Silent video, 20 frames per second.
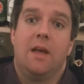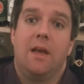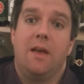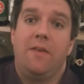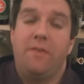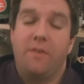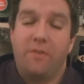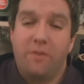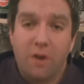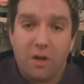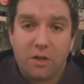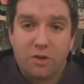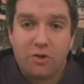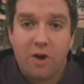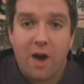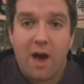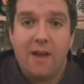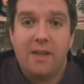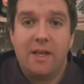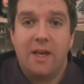If you've not
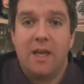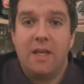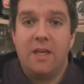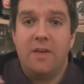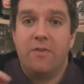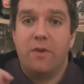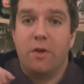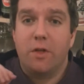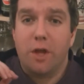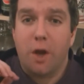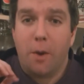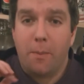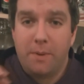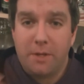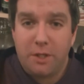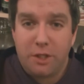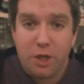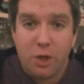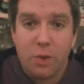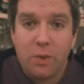tried it and you've got the
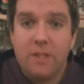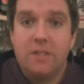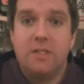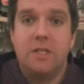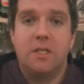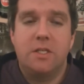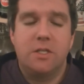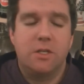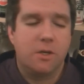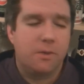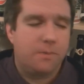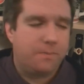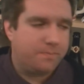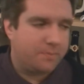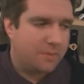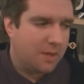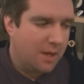opportunity to,